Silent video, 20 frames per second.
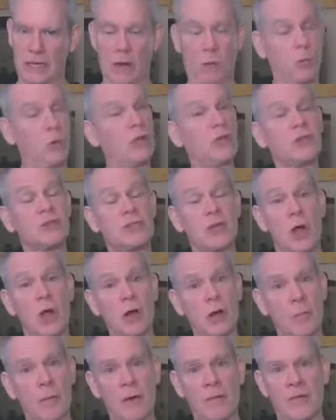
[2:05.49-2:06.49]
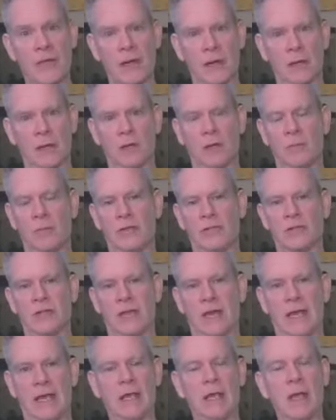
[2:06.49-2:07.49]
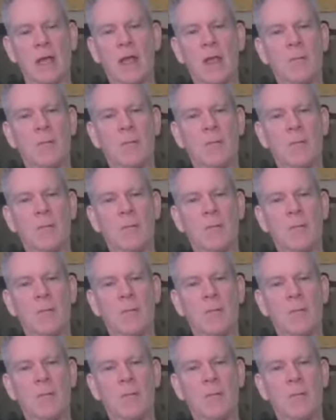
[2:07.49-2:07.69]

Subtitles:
And we're going to talk about that a little bit today,